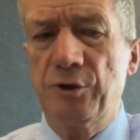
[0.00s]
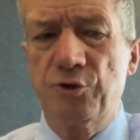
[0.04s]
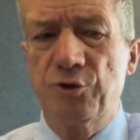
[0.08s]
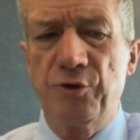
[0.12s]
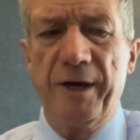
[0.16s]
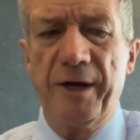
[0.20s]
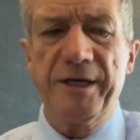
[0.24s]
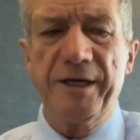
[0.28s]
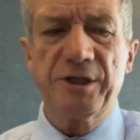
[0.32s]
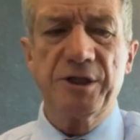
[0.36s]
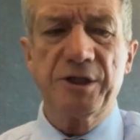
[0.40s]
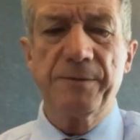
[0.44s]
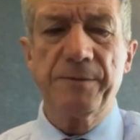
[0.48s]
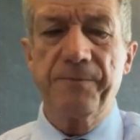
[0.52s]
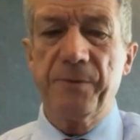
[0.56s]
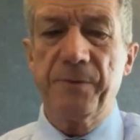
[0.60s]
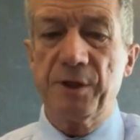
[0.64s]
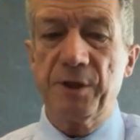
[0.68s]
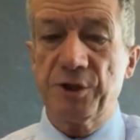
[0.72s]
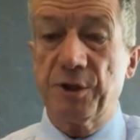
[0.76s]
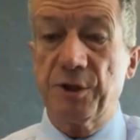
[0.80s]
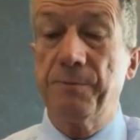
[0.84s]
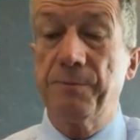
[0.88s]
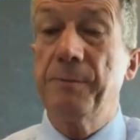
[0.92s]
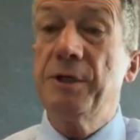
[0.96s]
address
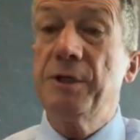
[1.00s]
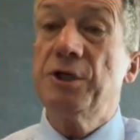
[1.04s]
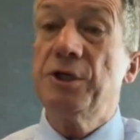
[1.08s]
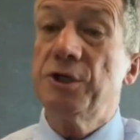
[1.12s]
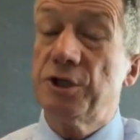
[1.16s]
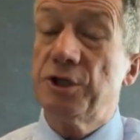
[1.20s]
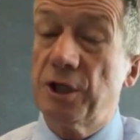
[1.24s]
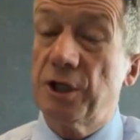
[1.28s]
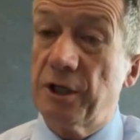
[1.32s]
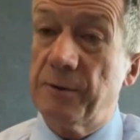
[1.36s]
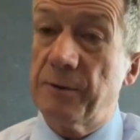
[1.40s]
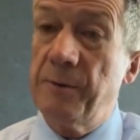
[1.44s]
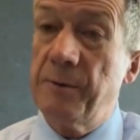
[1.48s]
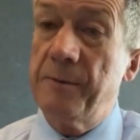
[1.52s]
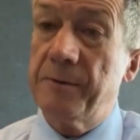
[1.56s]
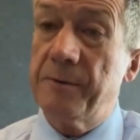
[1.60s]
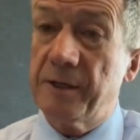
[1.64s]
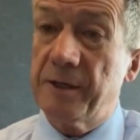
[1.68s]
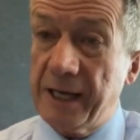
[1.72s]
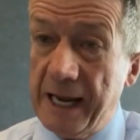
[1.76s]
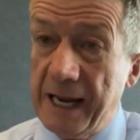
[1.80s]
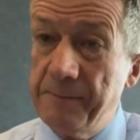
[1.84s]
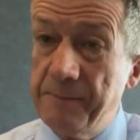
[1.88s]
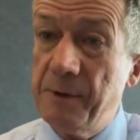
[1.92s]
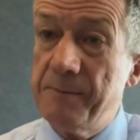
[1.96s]
submissions
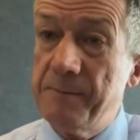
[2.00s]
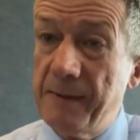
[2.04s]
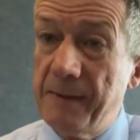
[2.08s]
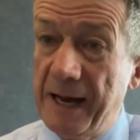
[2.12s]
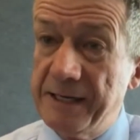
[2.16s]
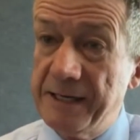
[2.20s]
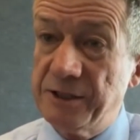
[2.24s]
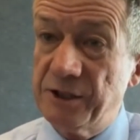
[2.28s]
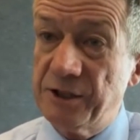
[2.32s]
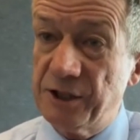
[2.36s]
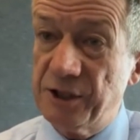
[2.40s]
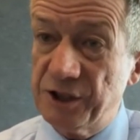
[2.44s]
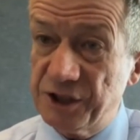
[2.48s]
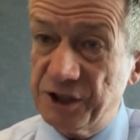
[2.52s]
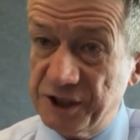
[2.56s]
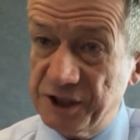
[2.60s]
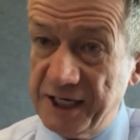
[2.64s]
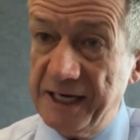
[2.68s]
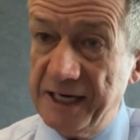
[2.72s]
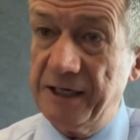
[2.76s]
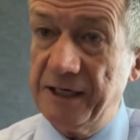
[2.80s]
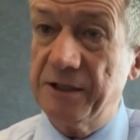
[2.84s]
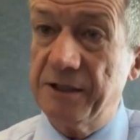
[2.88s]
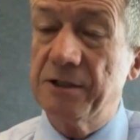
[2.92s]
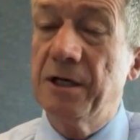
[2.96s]
that can be made to the
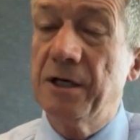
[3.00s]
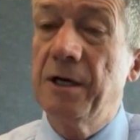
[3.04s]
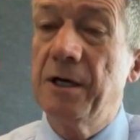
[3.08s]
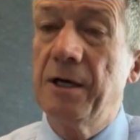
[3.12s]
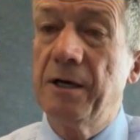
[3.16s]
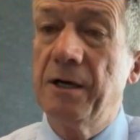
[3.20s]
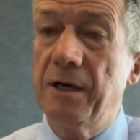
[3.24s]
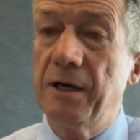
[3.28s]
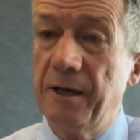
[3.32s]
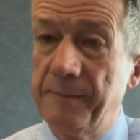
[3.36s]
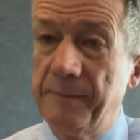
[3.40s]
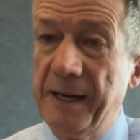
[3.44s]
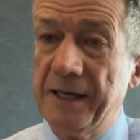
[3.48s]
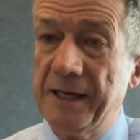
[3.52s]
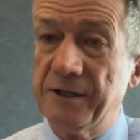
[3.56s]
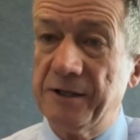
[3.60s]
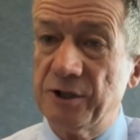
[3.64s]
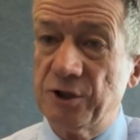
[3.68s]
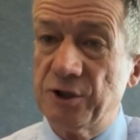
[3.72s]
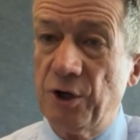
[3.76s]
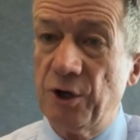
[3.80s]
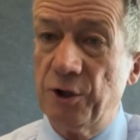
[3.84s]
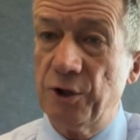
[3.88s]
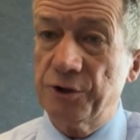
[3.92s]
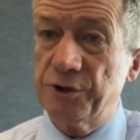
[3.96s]
Senate
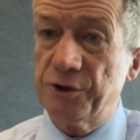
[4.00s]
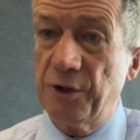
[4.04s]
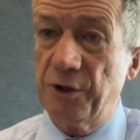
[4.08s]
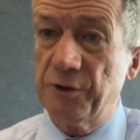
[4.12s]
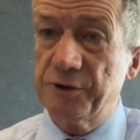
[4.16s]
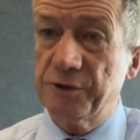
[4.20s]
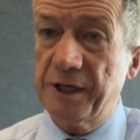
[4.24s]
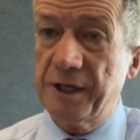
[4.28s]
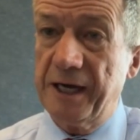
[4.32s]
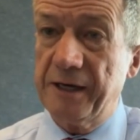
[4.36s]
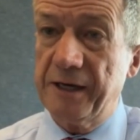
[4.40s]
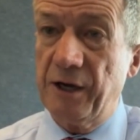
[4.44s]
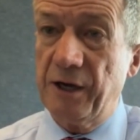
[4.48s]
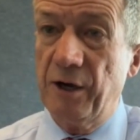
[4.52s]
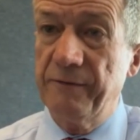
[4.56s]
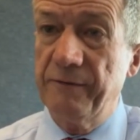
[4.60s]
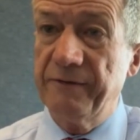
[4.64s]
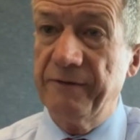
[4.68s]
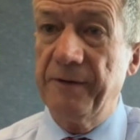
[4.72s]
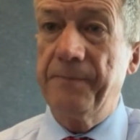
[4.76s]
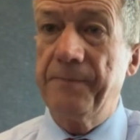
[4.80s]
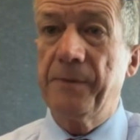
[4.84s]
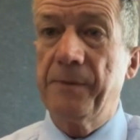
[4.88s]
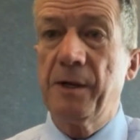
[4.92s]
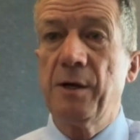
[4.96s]
about this hostile
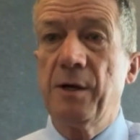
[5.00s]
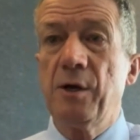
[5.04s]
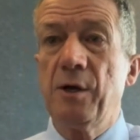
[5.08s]
takeover.